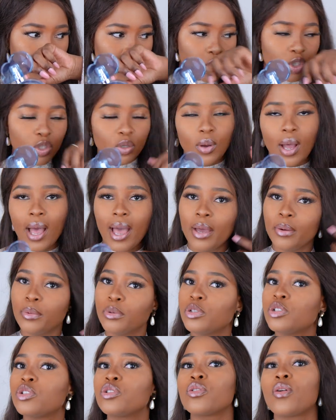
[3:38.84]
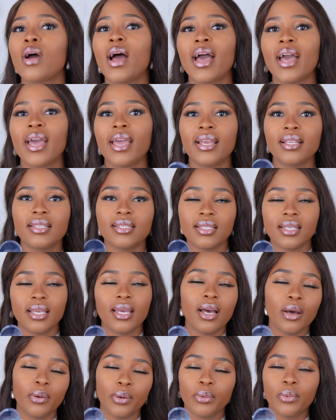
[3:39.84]
So I will try and see
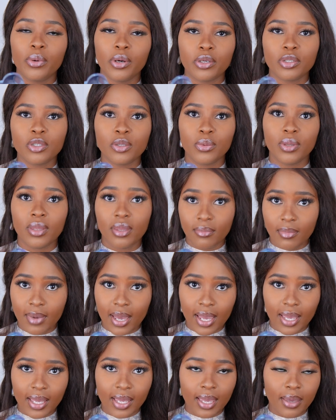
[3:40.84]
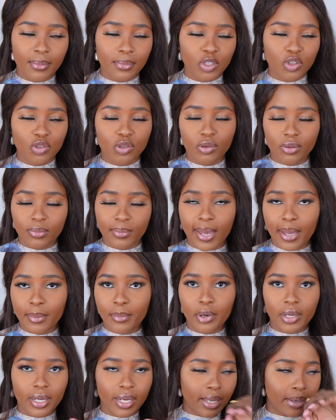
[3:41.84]
how it works with my chemistry, with my
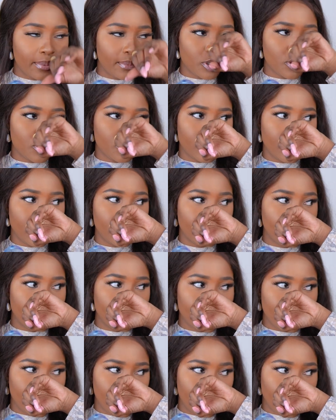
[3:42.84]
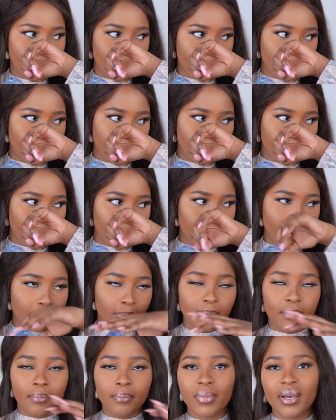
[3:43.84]
body chemistry.
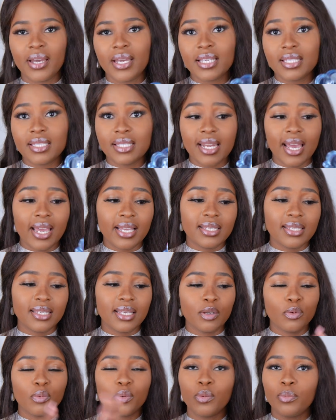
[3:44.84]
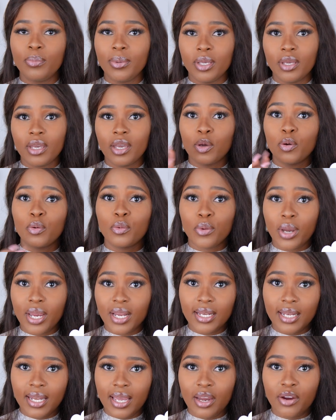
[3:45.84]
But it's nice. It will be a
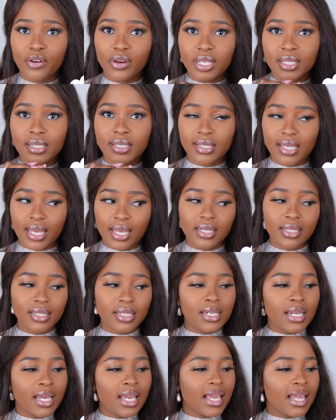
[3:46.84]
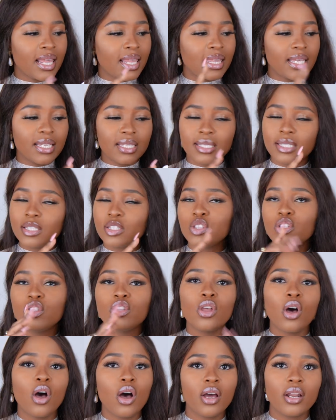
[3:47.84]
great layering scent. This is
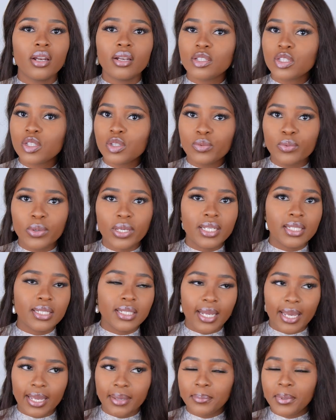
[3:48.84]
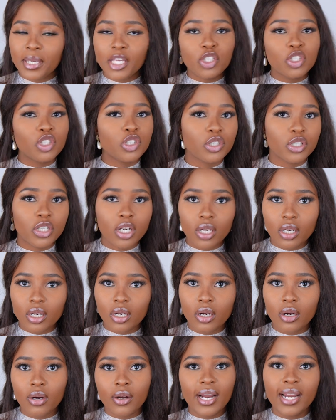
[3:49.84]
not sweet like Pink
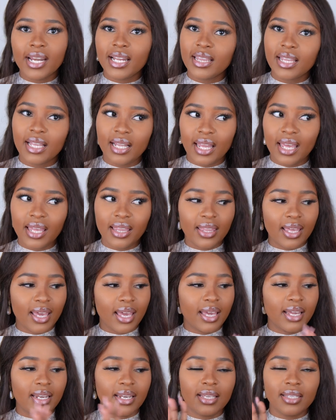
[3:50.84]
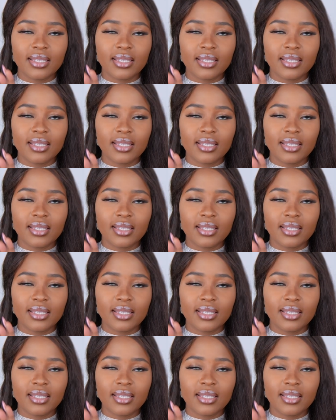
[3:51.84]
Sugar or anything like that.